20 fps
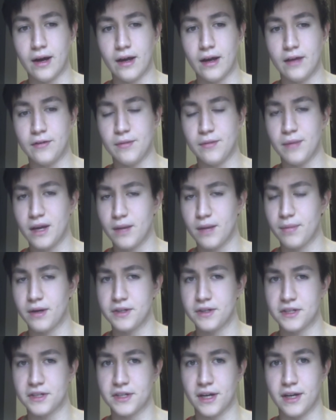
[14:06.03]
If you make a
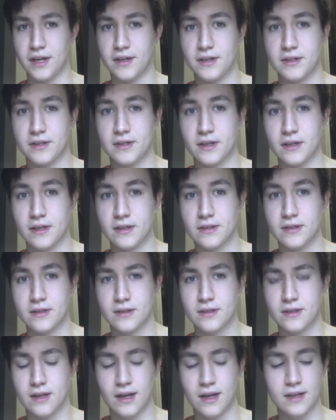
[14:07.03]
bunch of changes, it
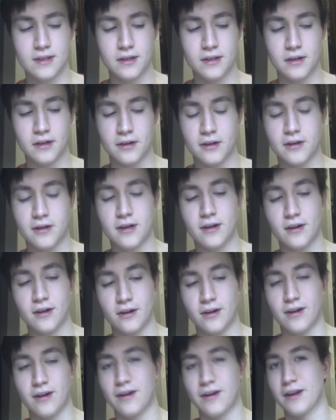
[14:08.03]
gets a little harder and
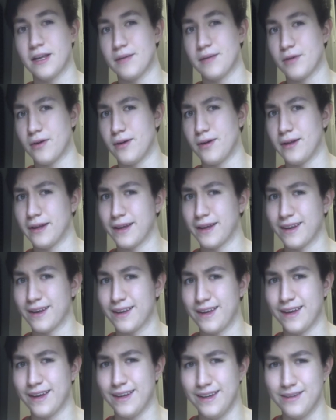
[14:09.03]
harder to keep calling it
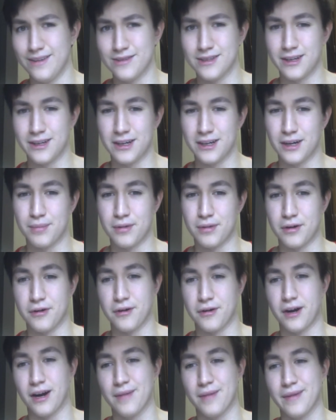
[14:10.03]
Candito's linear
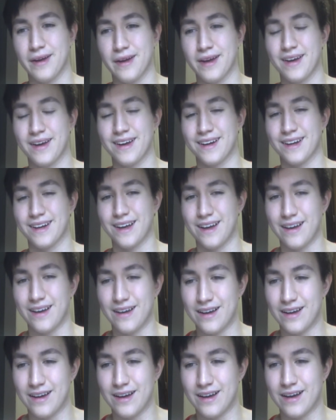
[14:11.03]
program, and
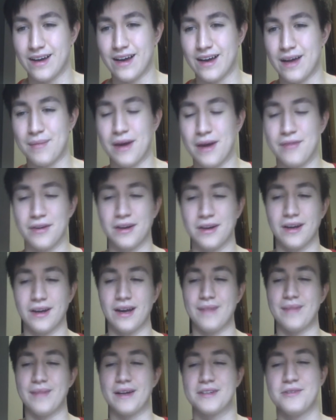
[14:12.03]

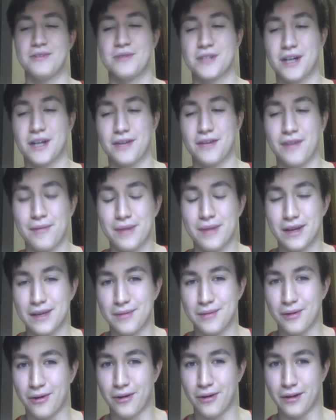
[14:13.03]
I'm not too sure if I'm going to
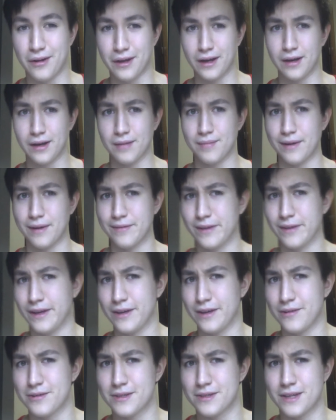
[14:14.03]
keep calling my
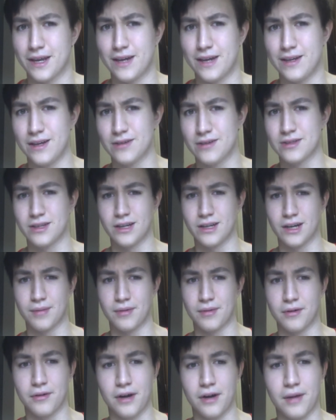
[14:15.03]
videos Candito's linear
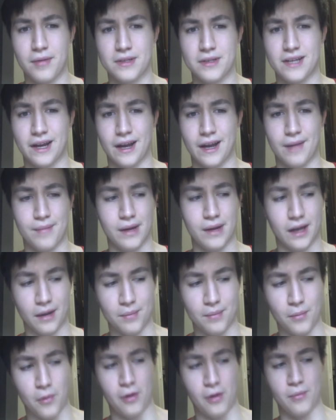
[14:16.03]
program because I am
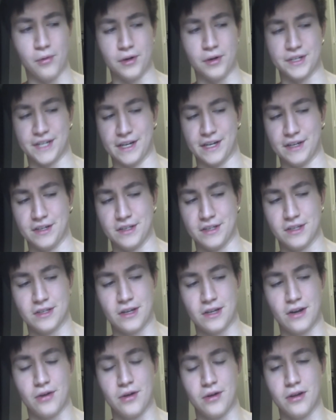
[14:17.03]
making more and more changes as
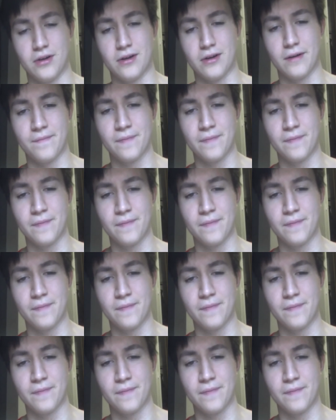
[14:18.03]
I go along.